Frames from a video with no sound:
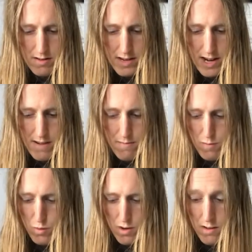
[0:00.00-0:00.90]
Yeah,
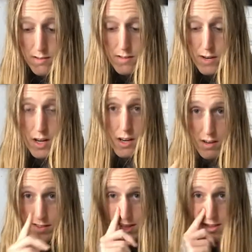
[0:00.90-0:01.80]
fucking love
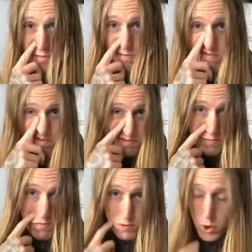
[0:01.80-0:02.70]
this.
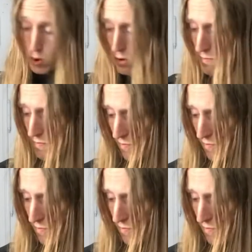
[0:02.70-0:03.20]
Cool.